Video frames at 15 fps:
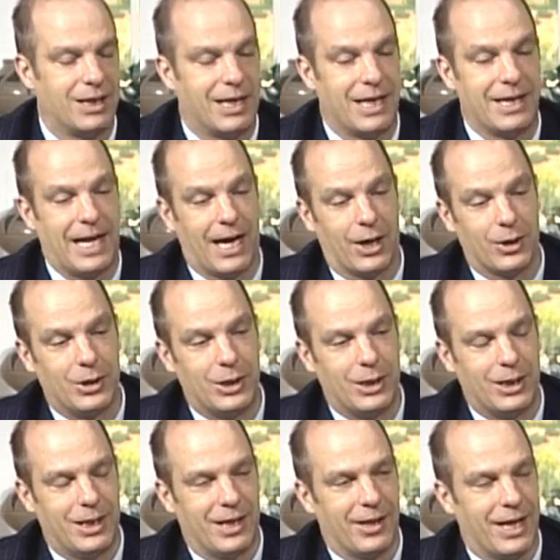Now,
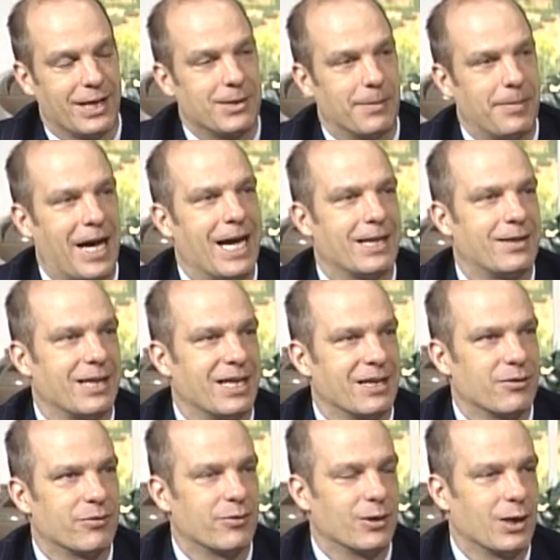that's a bad thing
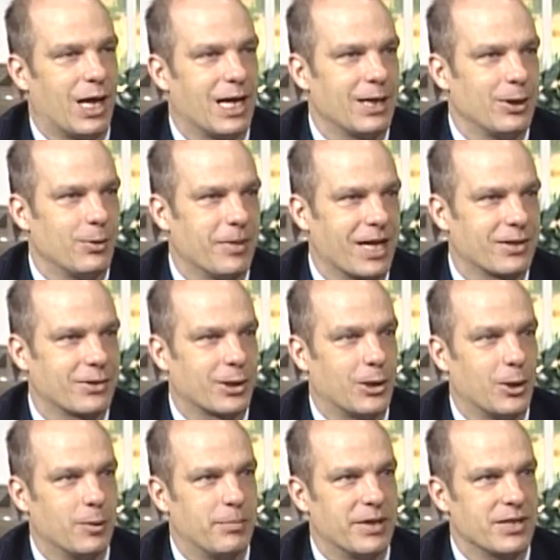for a lot of New
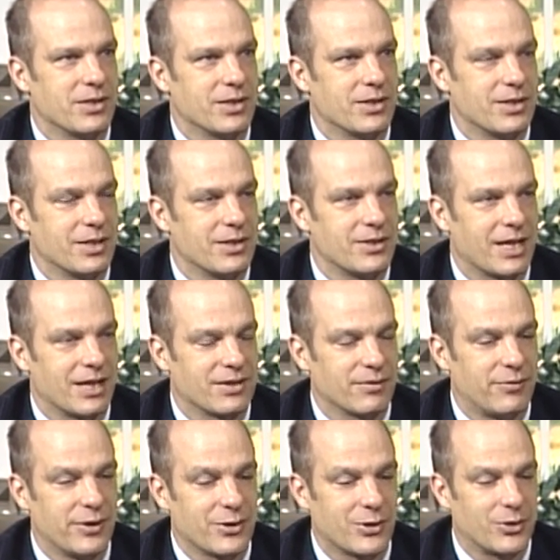Mexico businesses. As a
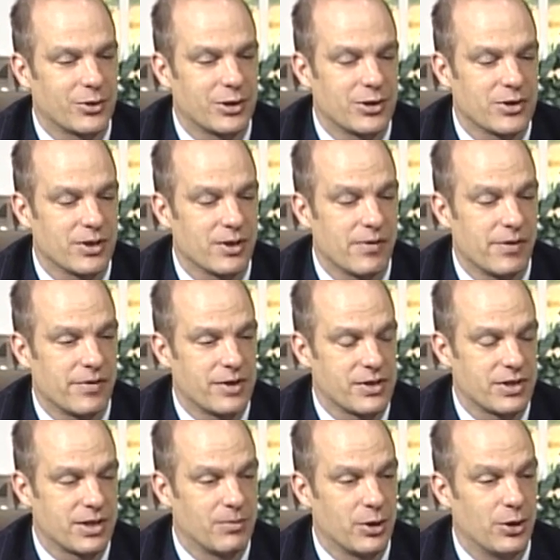fiscal conservative, as
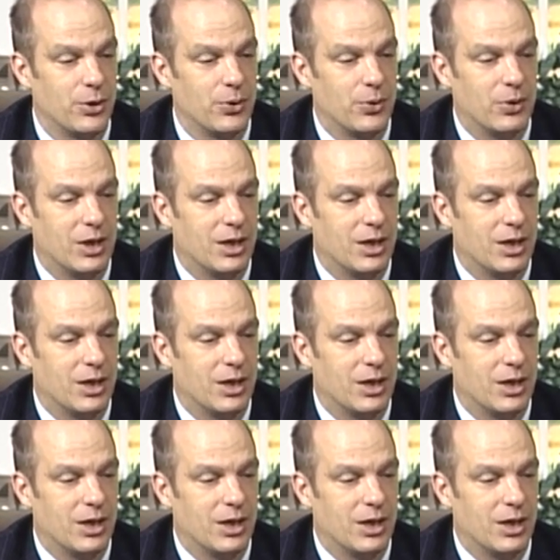someone who